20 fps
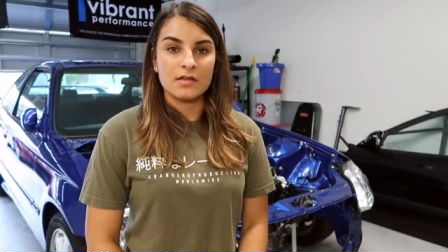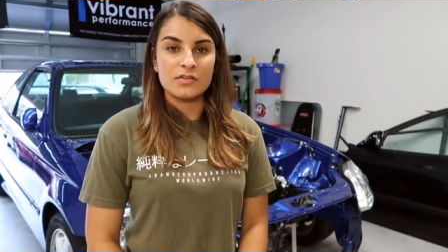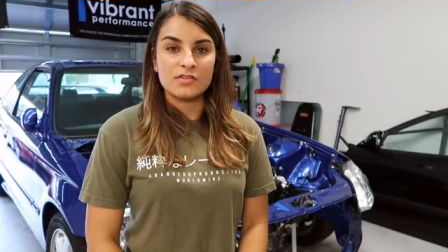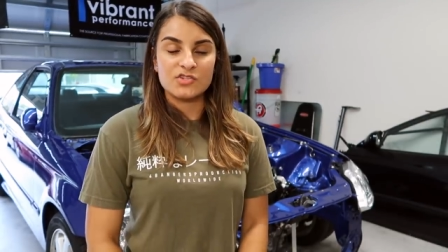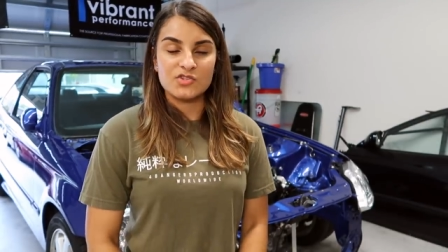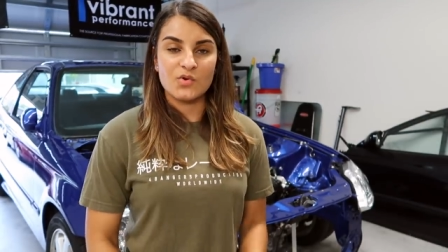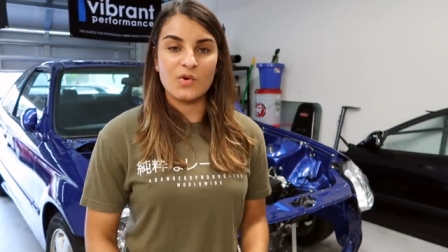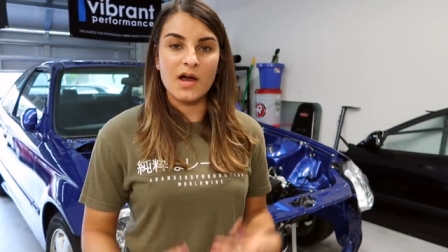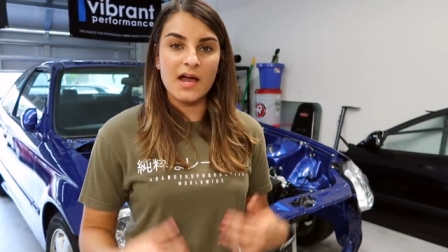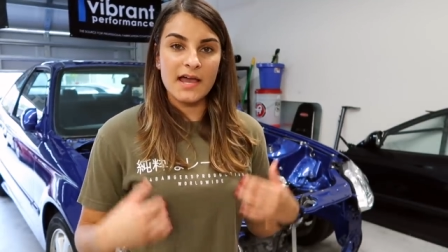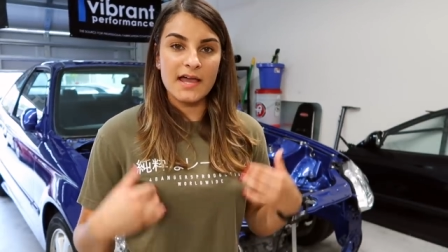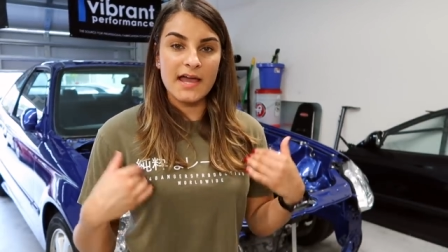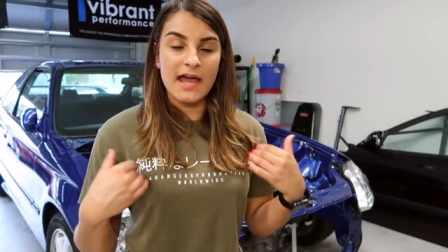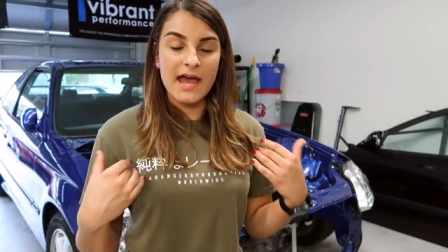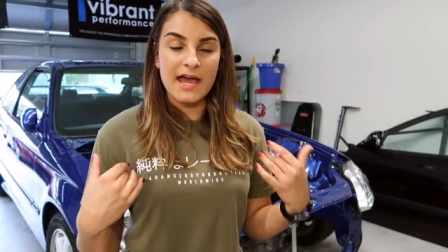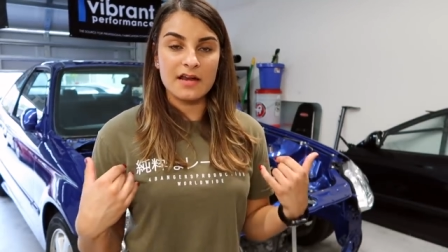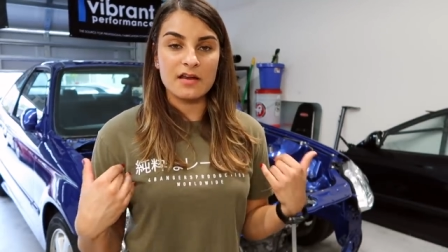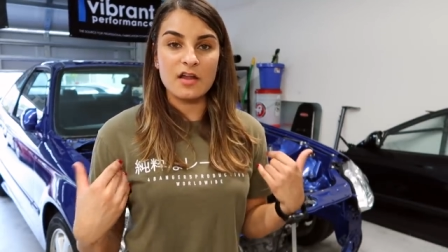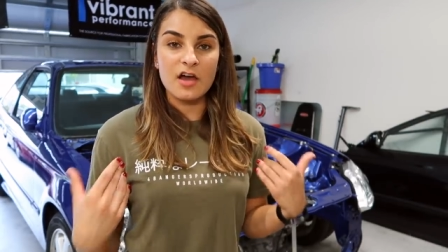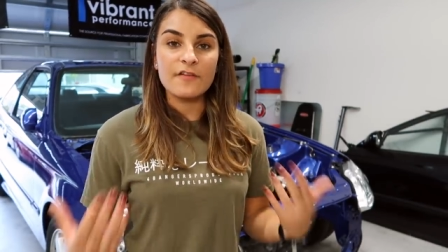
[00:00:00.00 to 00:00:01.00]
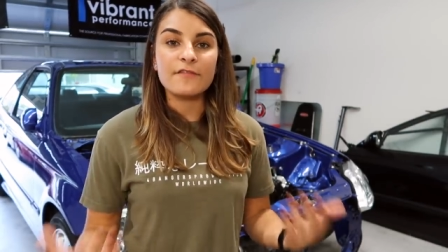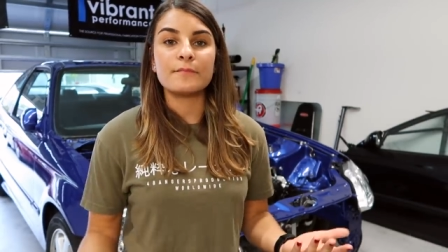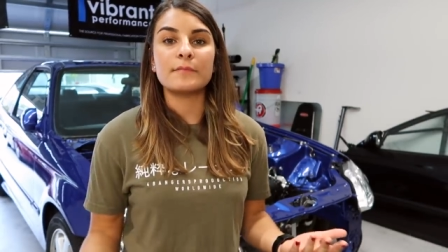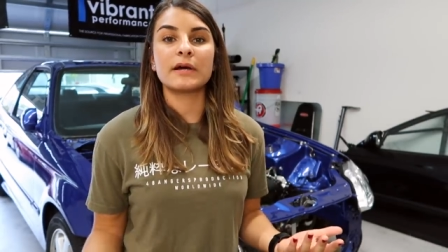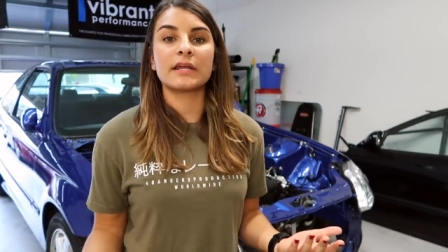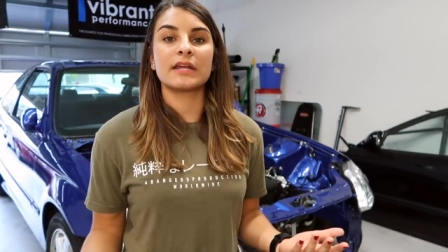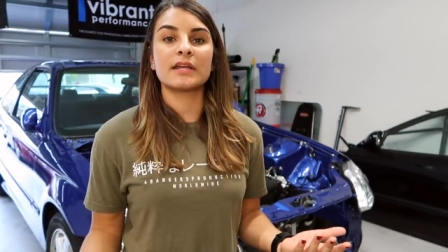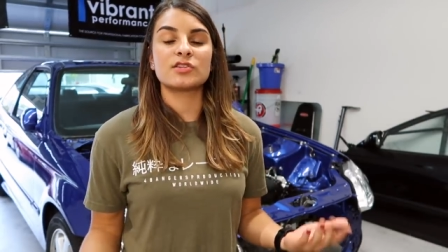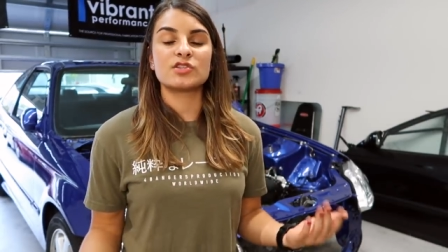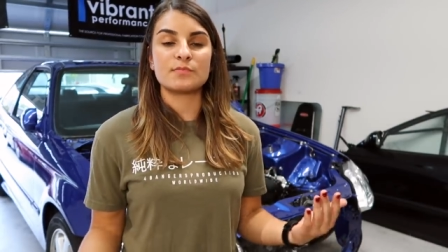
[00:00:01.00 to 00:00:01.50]
So I had enough
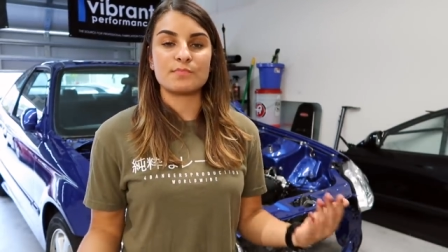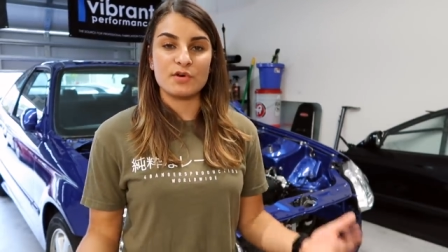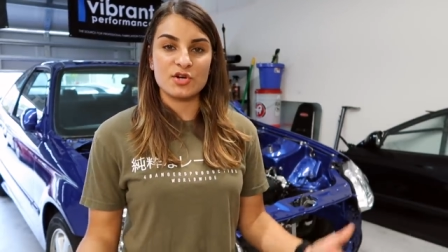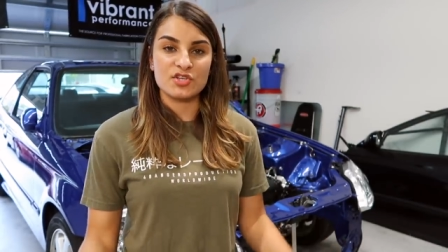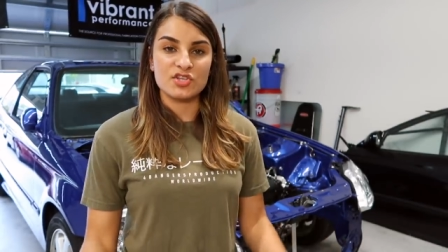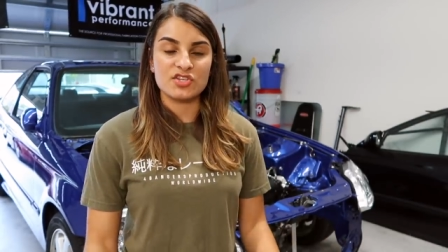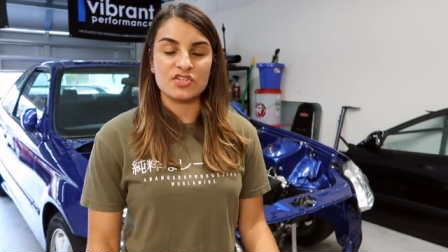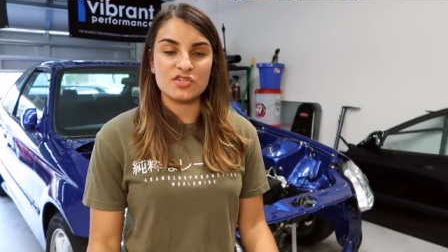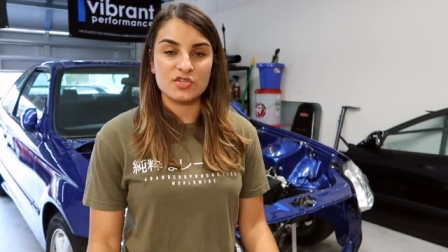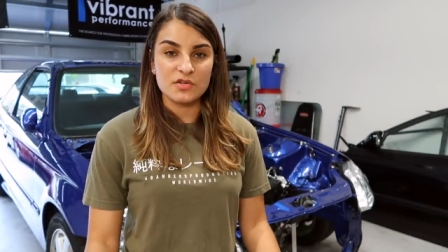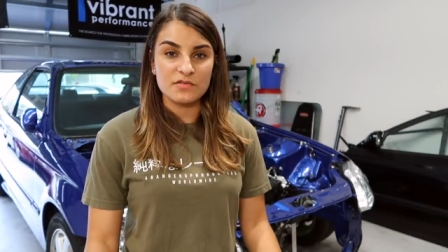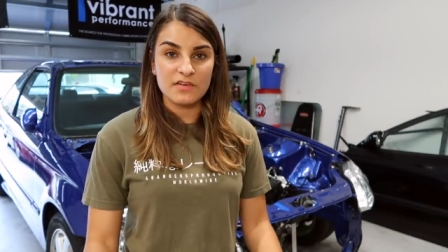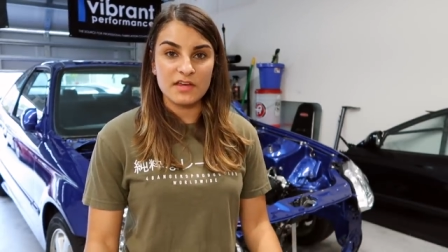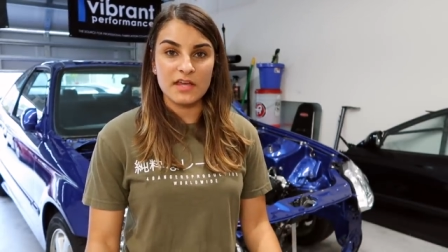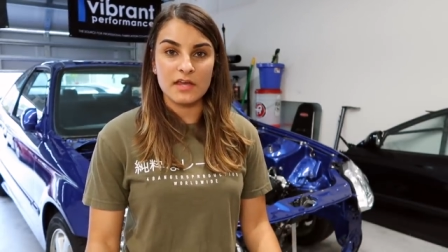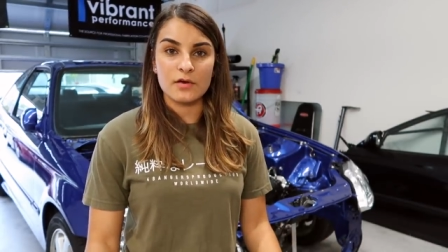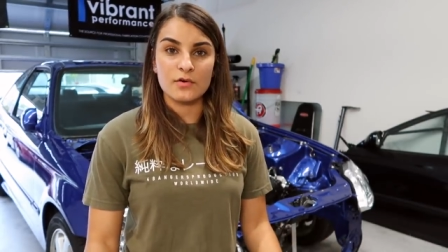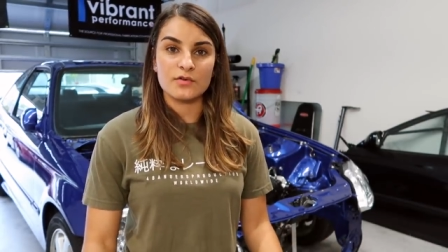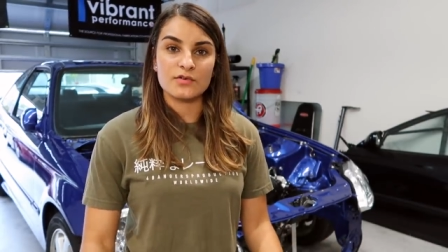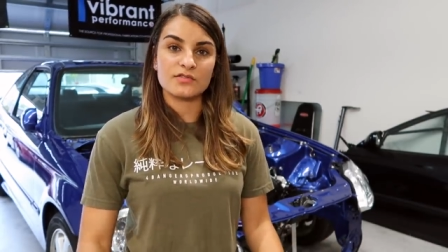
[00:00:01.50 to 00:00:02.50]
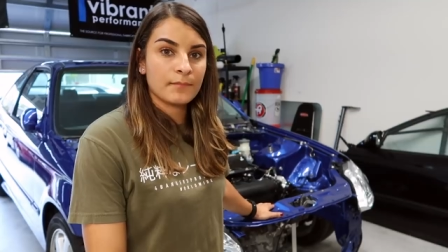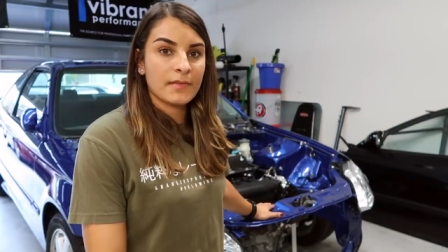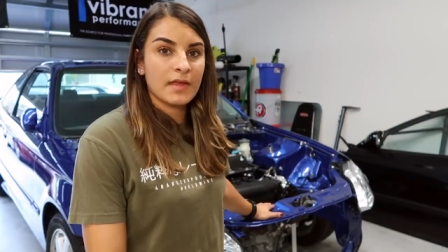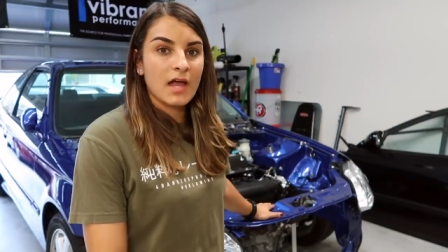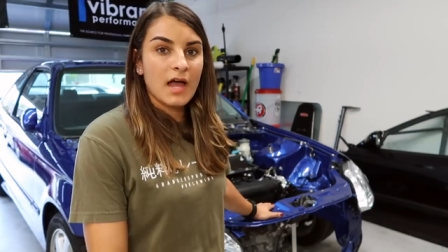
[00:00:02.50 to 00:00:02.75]
money to purchase two vehicles